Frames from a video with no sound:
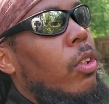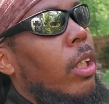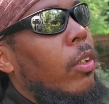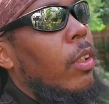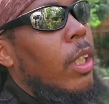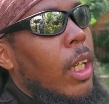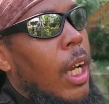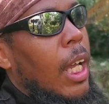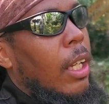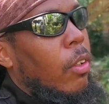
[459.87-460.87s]
So
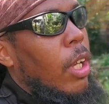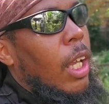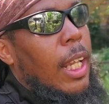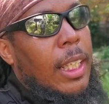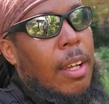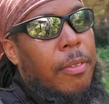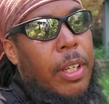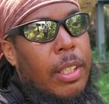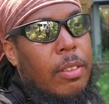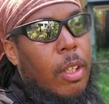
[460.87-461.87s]
I know y'all like that
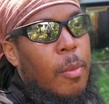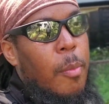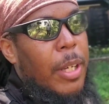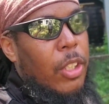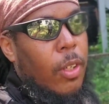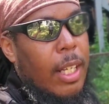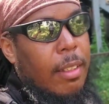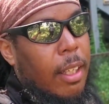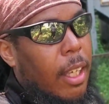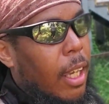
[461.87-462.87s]
footage, so I'm gonna make sure I
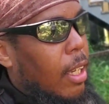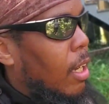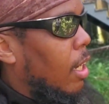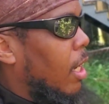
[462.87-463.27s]
take care of y'all.